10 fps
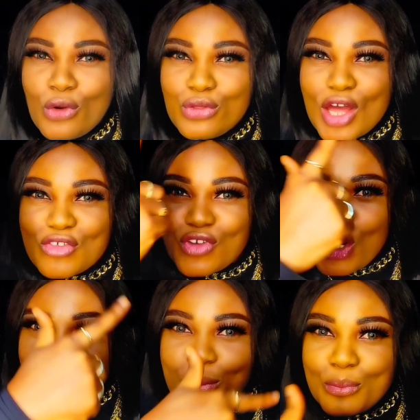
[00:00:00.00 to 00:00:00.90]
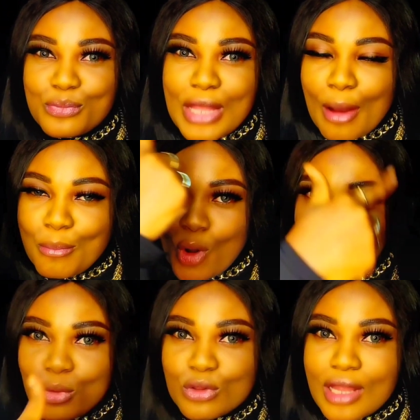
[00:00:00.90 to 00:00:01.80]
You know that
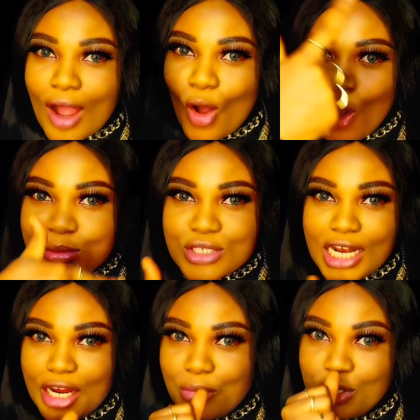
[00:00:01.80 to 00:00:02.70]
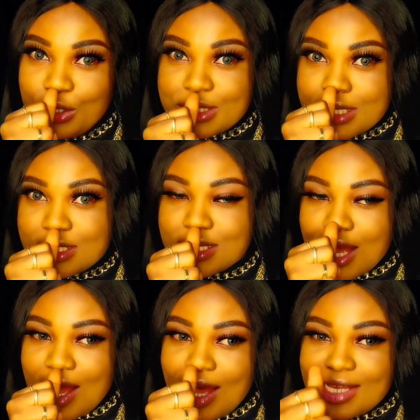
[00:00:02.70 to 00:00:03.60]
bubble that comes and everybody uses